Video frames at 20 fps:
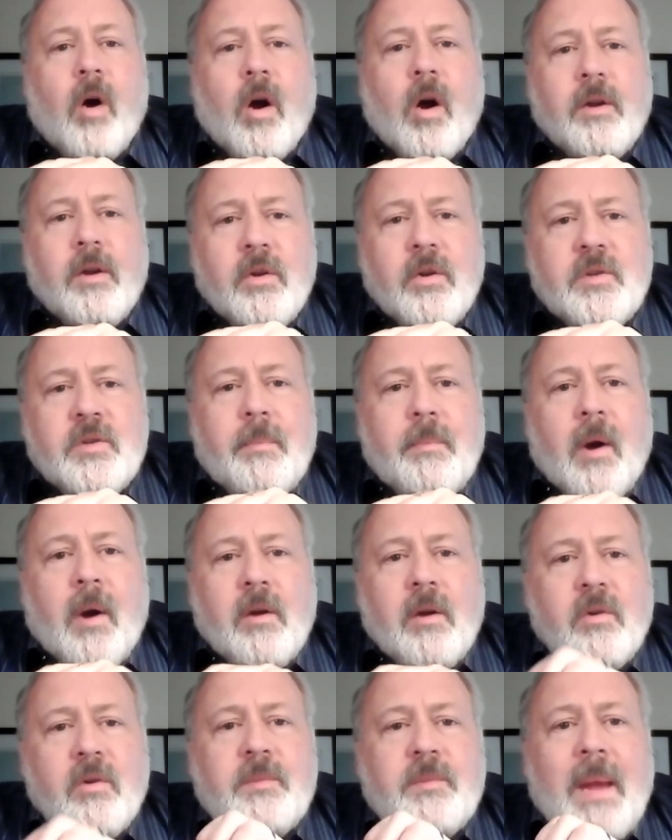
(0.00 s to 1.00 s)
our news our
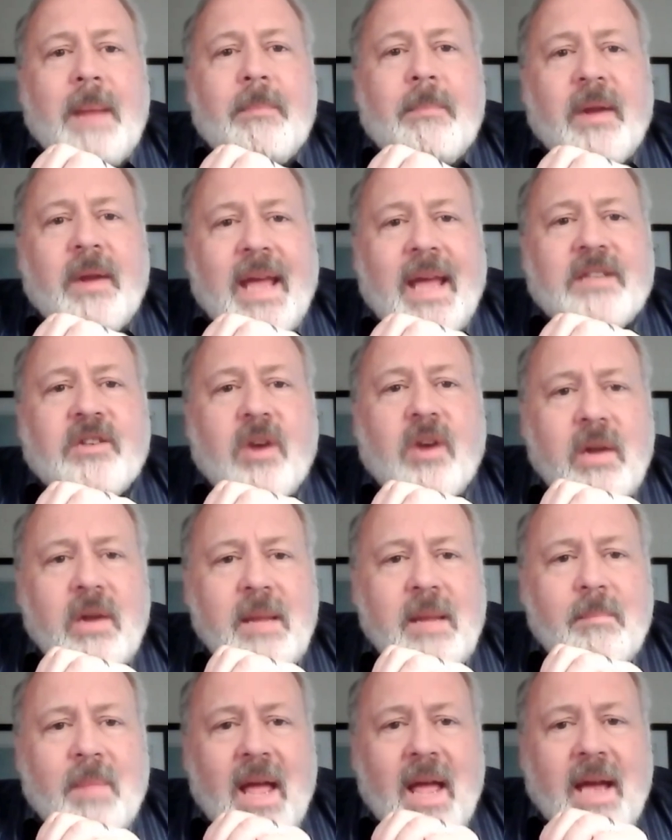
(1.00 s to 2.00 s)
newspaper gets our
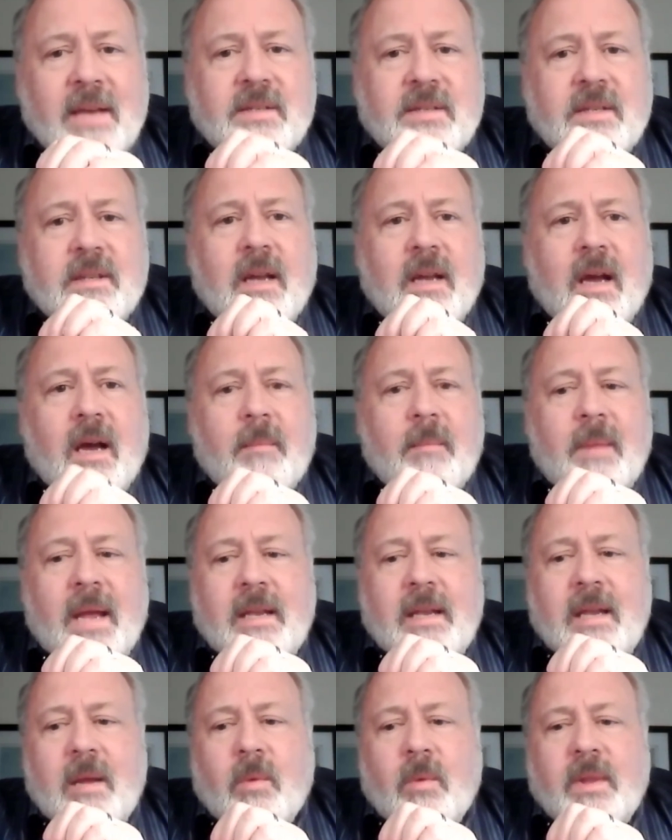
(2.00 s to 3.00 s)
e-blast, um,
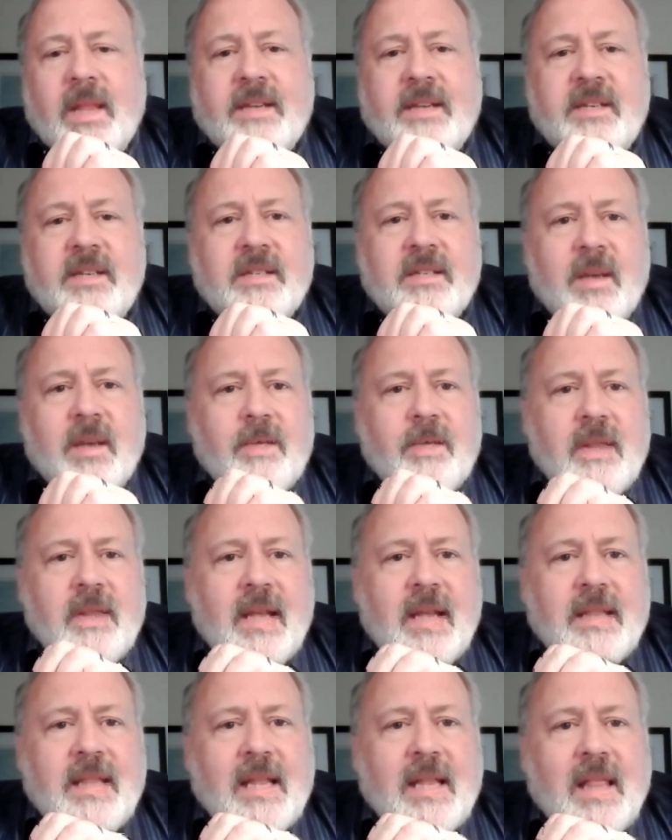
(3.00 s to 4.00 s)
and then when they see something
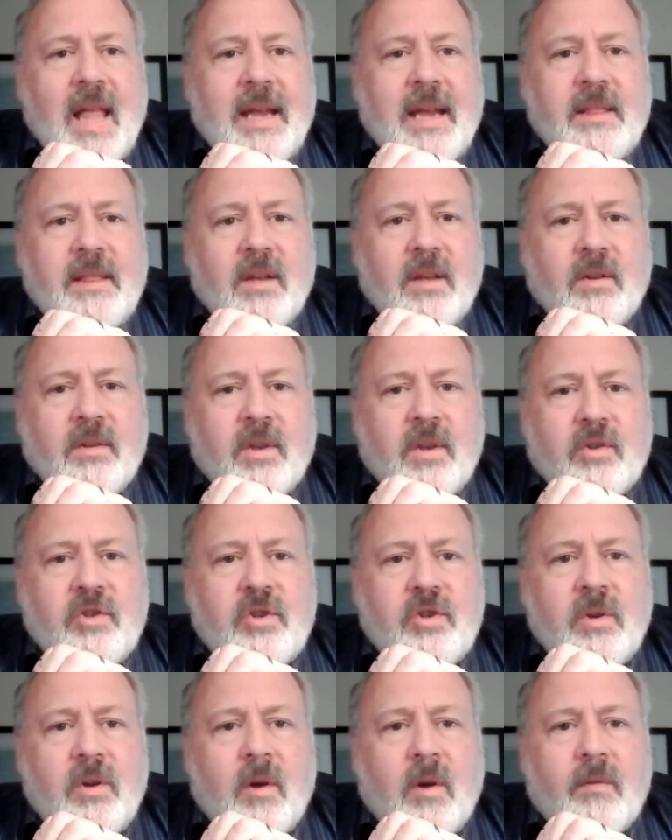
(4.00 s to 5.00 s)
that they like, they'll they'll
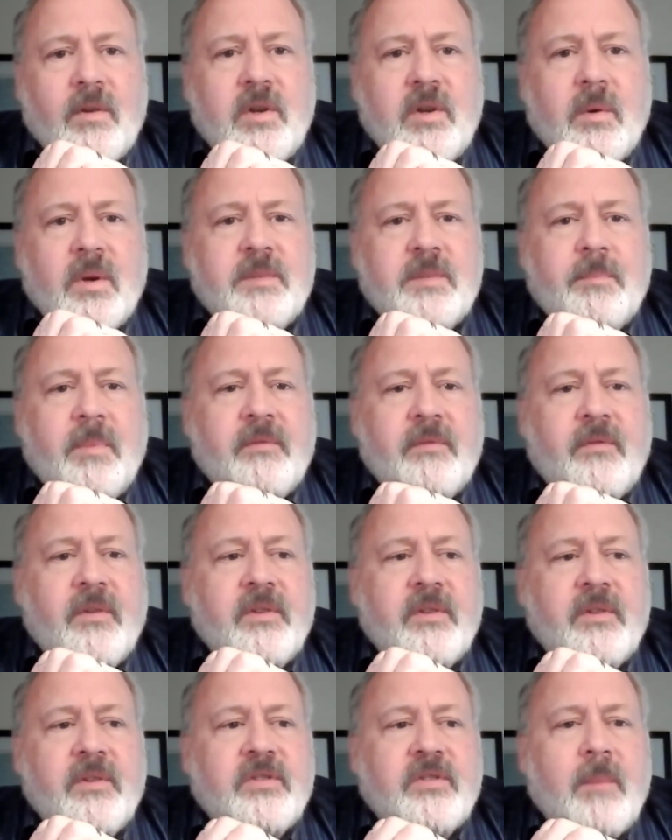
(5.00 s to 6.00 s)
shoot it over to us. But for
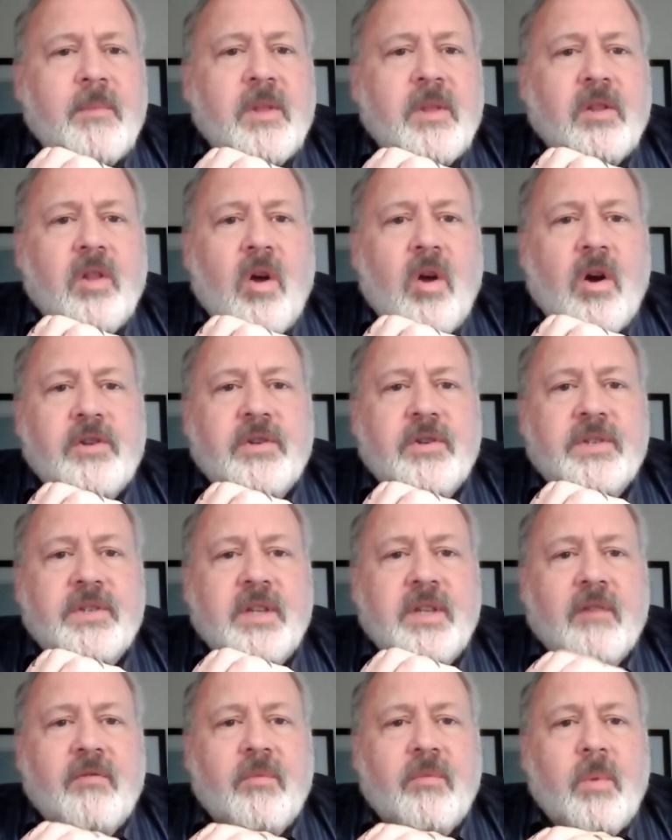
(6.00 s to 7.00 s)
some of the larger
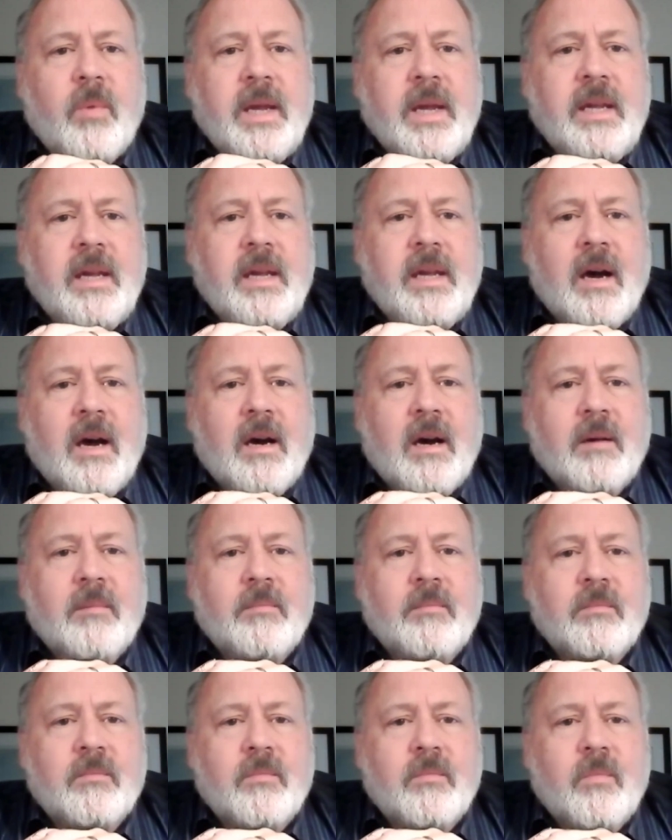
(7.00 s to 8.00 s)
stuff, we
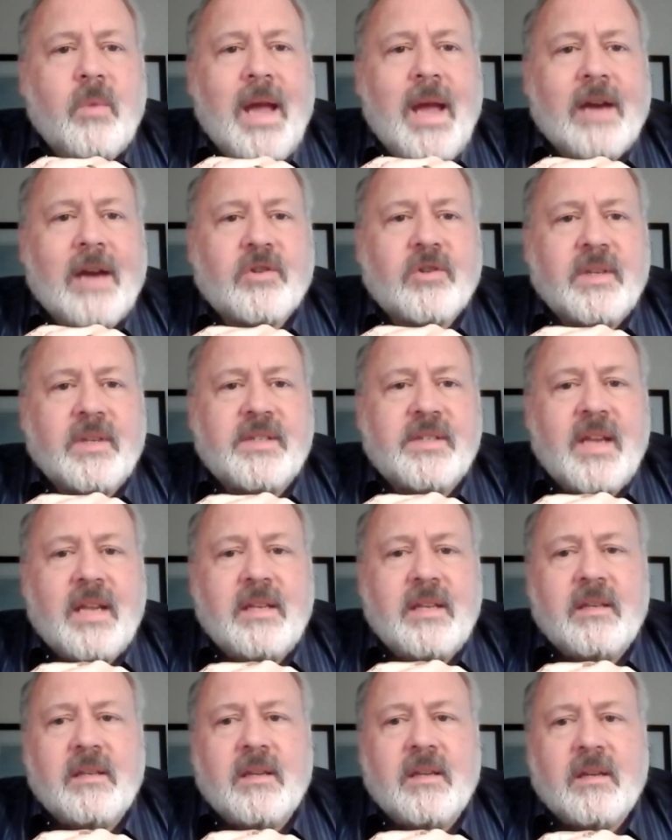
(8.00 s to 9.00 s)
um, we actually
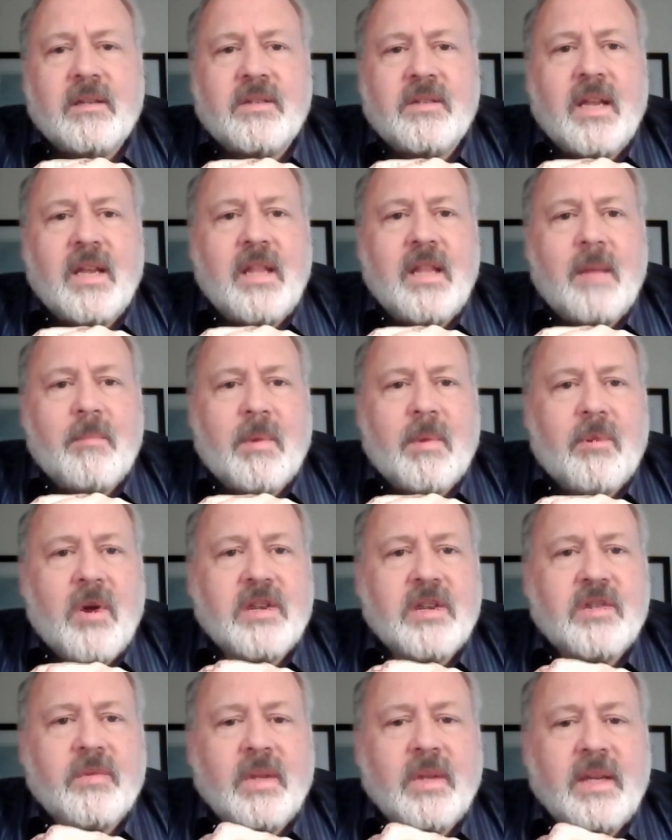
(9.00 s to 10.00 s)
send uh, send them a
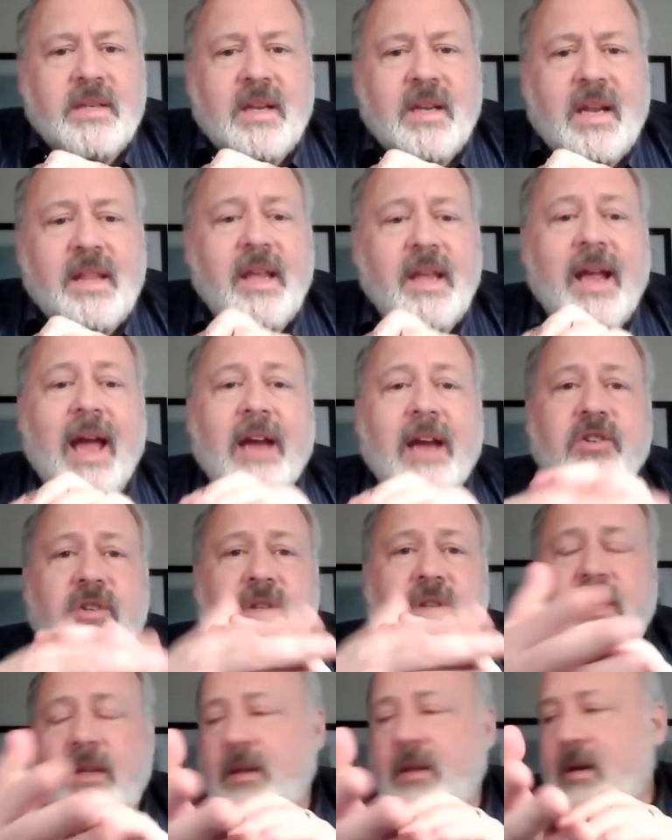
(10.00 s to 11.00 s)
press release. And I think
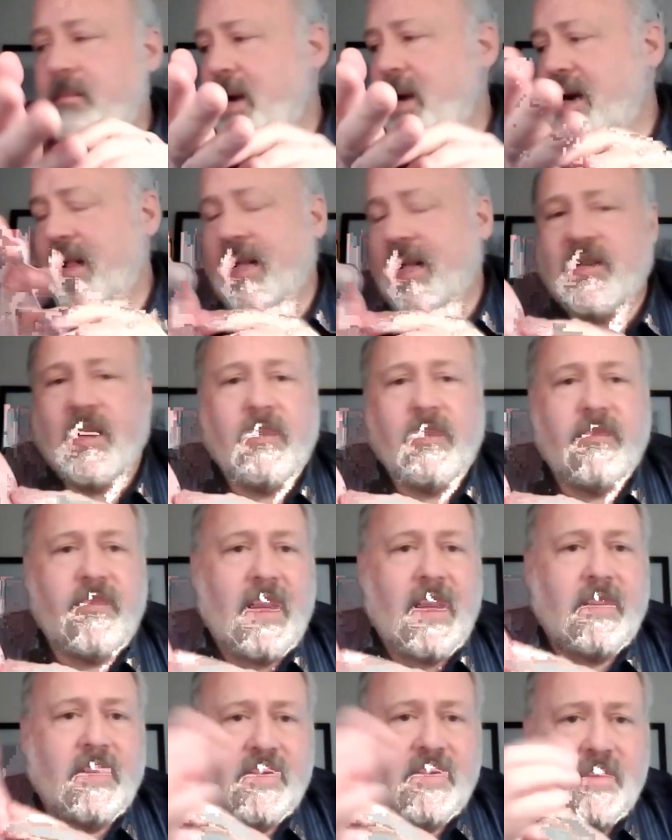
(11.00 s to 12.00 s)
actually, uh, Bonnie, that's how you
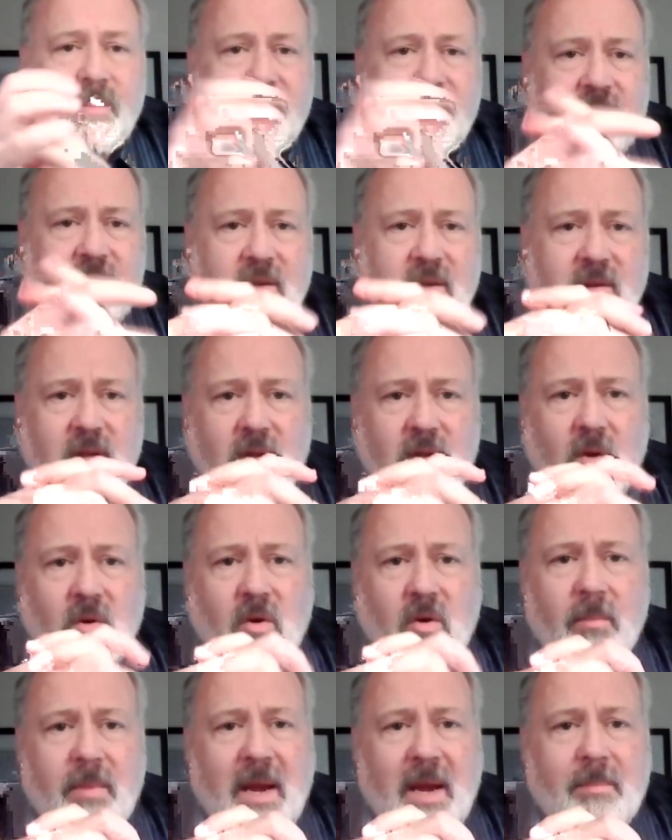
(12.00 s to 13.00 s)
found us was a
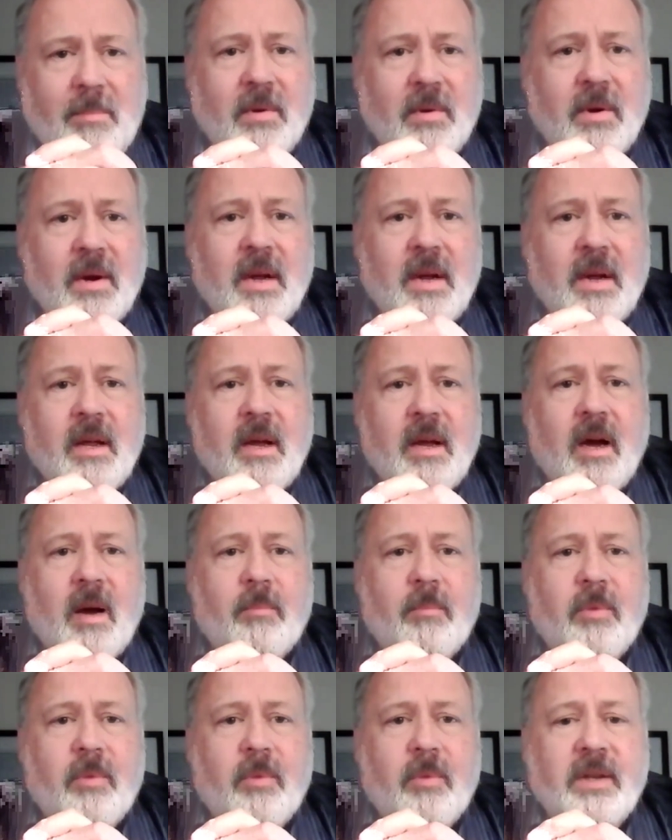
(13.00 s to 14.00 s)
local paper uh,
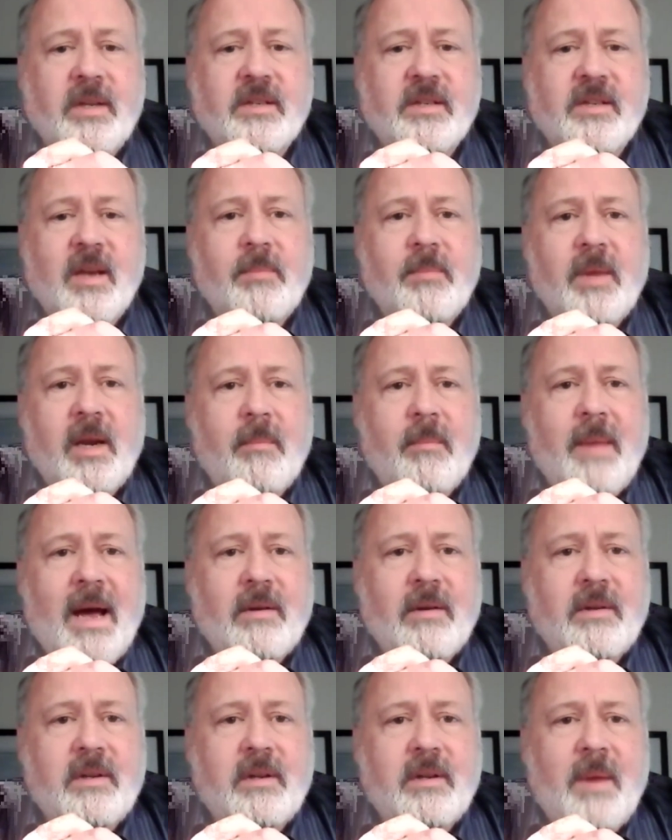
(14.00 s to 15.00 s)
printed something
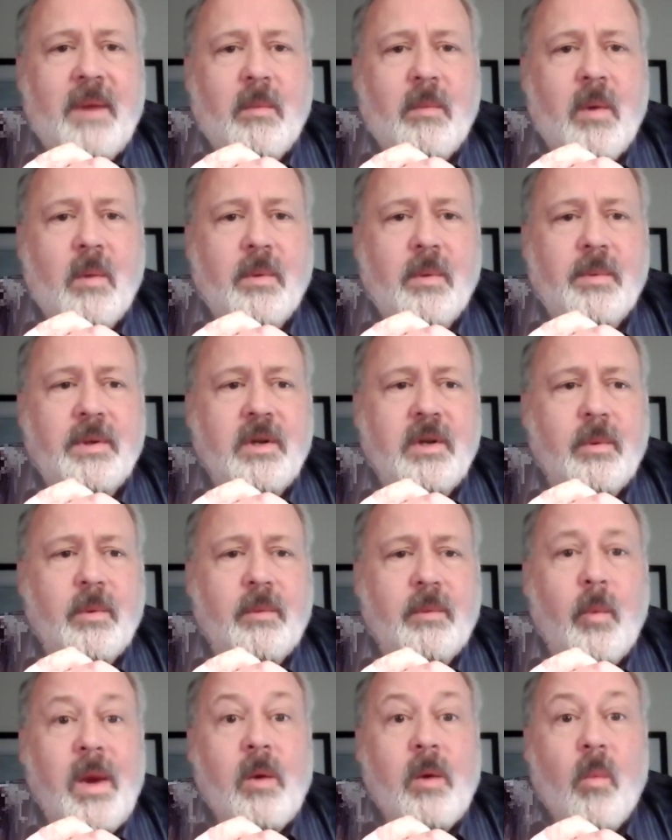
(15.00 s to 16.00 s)
about about what we were
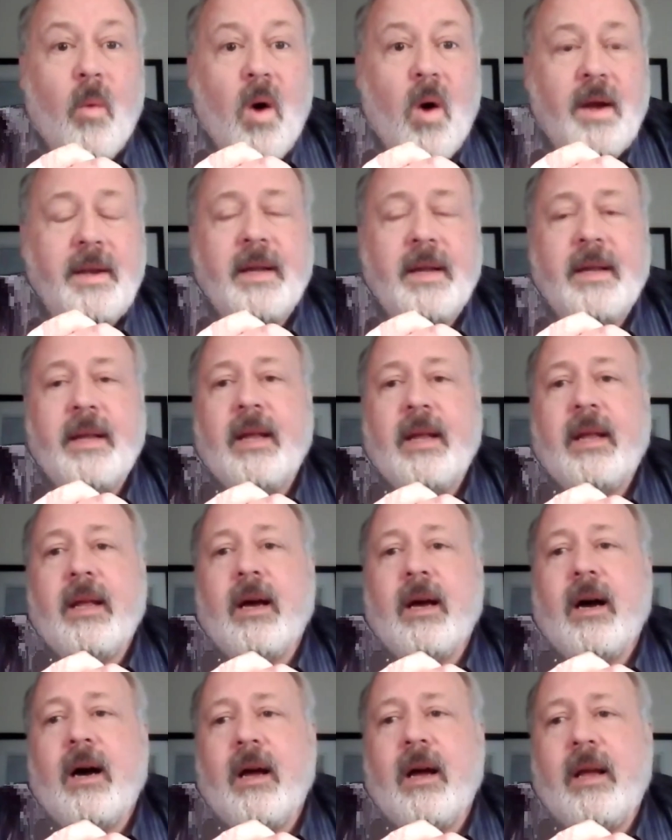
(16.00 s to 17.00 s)
doing week mm-hmm. one,
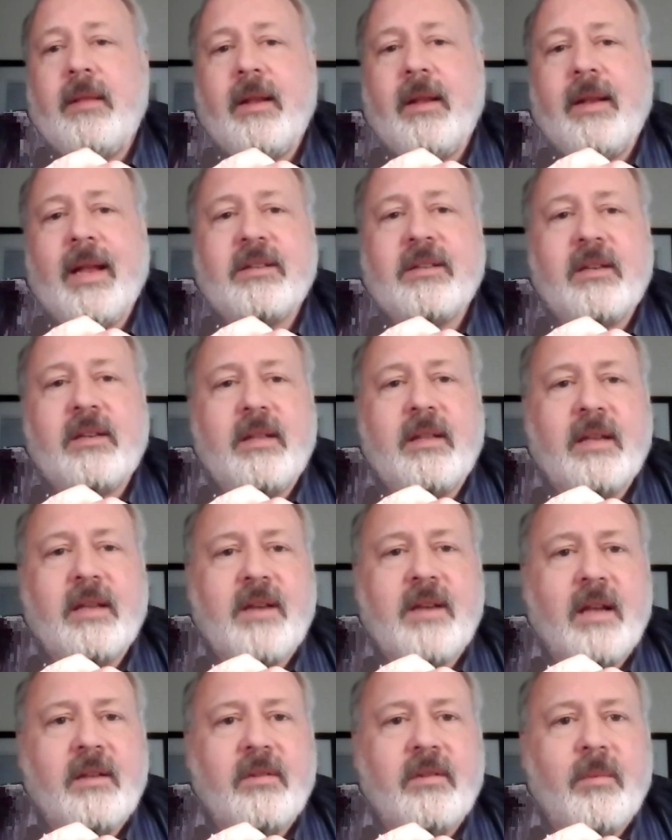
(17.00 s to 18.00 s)
uh, and then that's that's
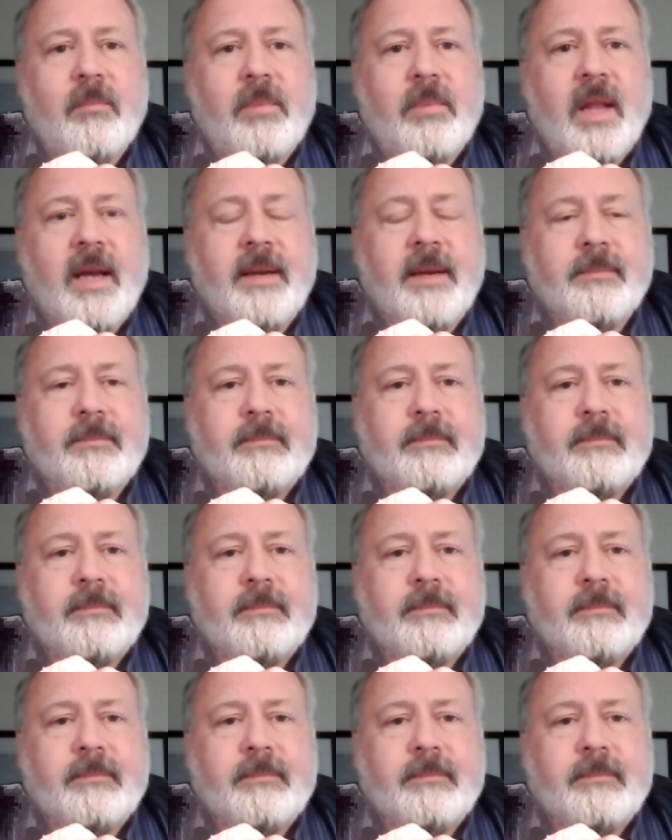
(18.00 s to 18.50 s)
gotten some play.